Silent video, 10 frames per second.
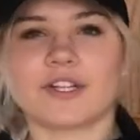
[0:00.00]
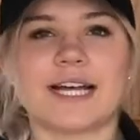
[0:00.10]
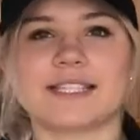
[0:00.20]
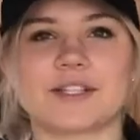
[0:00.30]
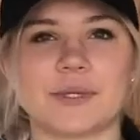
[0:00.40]

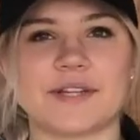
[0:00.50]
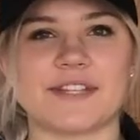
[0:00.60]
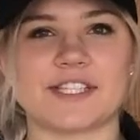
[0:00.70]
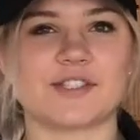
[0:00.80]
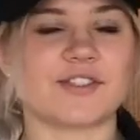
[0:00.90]
realized that one
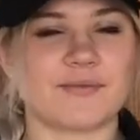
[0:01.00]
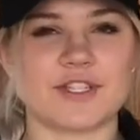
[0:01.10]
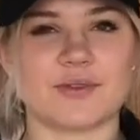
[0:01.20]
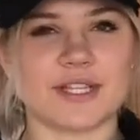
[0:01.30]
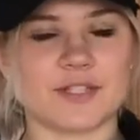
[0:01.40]
of the issues of
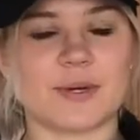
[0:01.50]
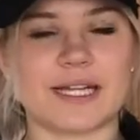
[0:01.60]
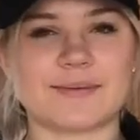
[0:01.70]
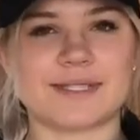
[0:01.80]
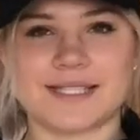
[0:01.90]
me doing this
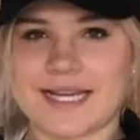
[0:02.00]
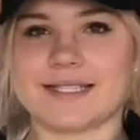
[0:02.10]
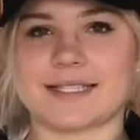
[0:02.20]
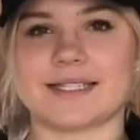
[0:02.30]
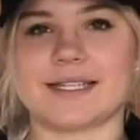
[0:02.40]
while I'm
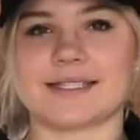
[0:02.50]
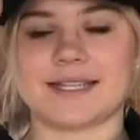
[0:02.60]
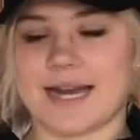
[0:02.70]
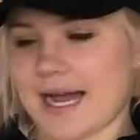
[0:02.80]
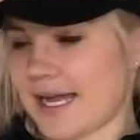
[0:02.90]
standing is
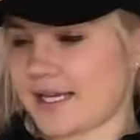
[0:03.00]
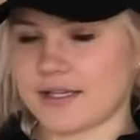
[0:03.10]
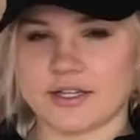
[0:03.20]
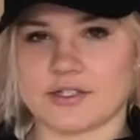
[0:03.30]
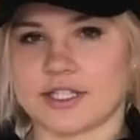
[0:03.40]
that
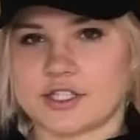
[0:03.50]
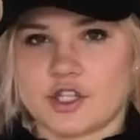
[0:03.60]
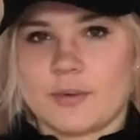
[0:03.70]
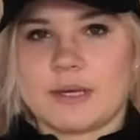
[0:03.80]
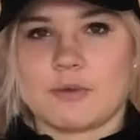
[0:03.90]
there's like
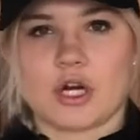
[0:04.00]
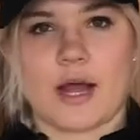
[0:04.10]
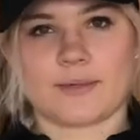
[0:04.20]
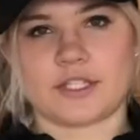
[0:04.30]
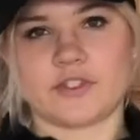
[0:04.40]
so many more
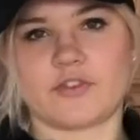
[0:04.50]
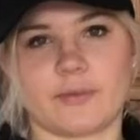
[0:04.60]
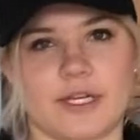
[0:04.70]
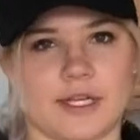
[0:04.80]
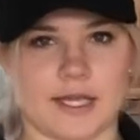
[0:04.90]
options
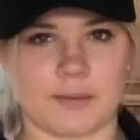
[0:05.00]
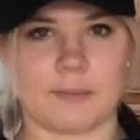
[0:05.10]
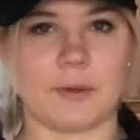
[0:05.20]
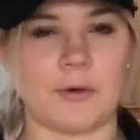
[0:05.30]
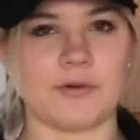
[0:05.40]
for me to
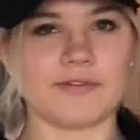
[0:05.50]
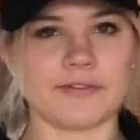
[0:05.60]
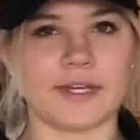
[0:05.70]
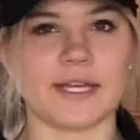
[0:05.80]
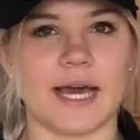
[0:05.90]
like
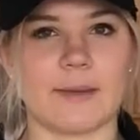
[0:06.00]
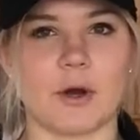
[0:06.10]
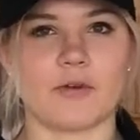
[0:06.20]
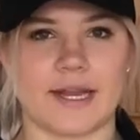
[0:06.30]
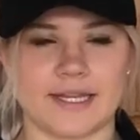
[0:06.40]
move, and
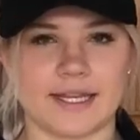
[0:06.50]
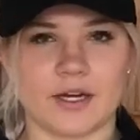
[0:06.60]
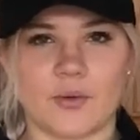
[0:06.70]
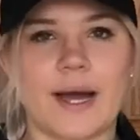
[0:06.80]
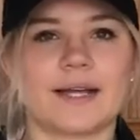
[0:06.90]
I'm already
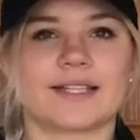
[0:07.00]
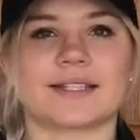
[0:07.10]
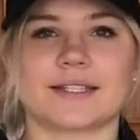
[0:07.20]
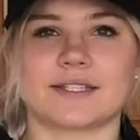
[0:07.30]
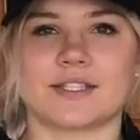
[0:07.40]
like a
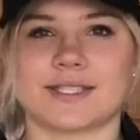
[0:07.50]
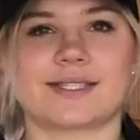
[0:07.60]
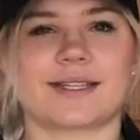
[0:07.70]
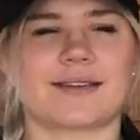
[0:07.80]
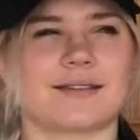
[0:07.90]
wildly
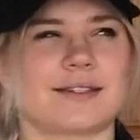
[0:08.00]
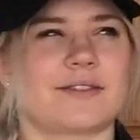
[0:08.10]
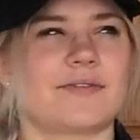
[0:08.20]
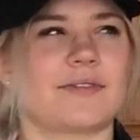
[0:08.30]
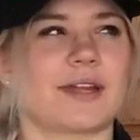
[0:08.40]

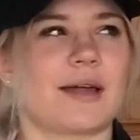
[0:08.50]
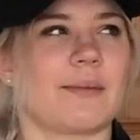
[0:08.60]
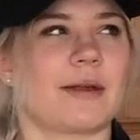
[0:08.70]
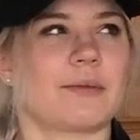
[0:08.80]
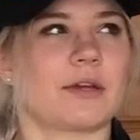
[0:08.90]
gesticulative,
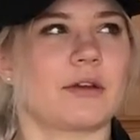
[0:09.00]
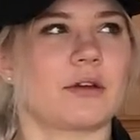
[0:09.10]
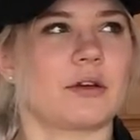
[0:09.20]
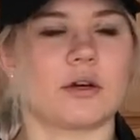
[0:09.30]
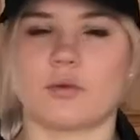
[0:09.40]
that might be
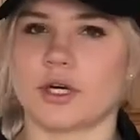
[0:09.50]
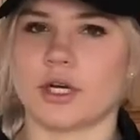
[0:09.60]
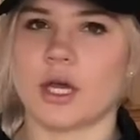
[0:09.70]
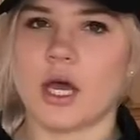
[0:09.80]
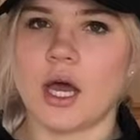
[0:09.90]
a
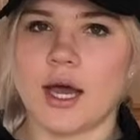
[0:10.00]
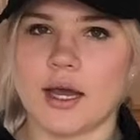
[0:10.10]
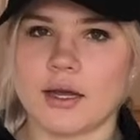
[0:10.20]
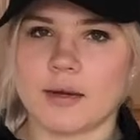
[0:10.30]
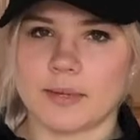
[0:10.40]
word,
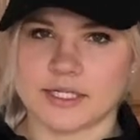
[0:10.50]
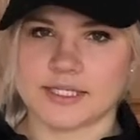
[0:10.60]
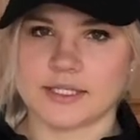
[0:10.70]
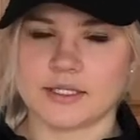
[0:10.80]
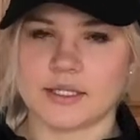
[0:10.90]

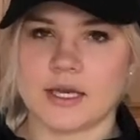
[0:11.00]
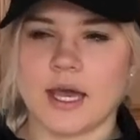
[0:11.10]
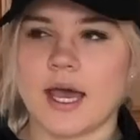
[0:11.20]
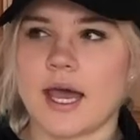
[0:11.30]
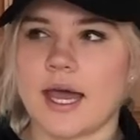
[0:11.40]
person,
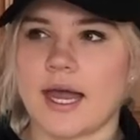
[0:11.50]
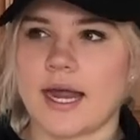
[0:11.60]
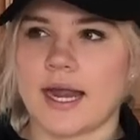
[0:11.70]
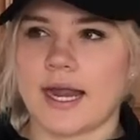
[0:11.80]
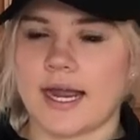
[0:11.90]

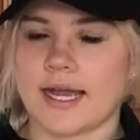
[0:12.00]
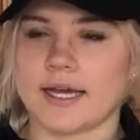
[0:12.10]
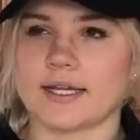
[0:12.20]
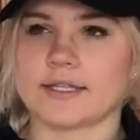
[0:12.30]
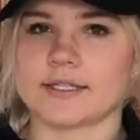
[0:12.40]

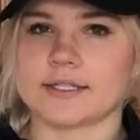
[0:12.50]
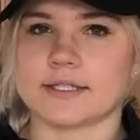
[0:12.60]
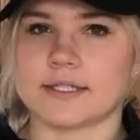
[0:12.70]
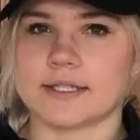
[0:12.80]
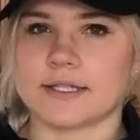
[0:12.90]
and
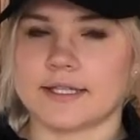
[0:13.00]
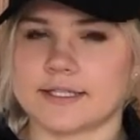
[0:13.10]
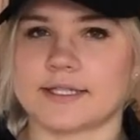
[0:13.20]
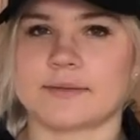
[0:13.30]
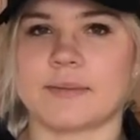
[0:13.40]

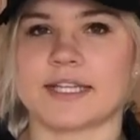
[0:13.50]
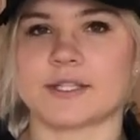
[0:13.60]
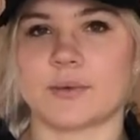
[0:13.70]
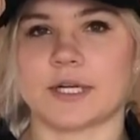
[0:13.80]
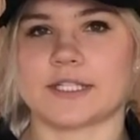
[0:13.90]
this
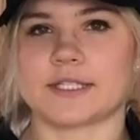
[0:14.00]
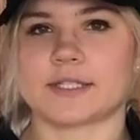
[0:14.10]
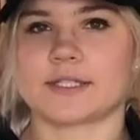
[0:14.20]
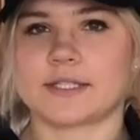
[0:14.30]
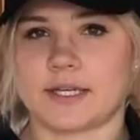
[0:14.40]
makes it
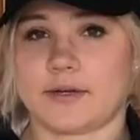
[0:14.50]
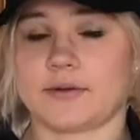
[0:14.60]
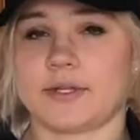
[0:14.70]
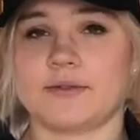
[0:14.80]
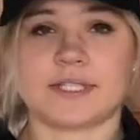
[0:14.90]
worse. So
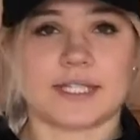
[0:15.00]
you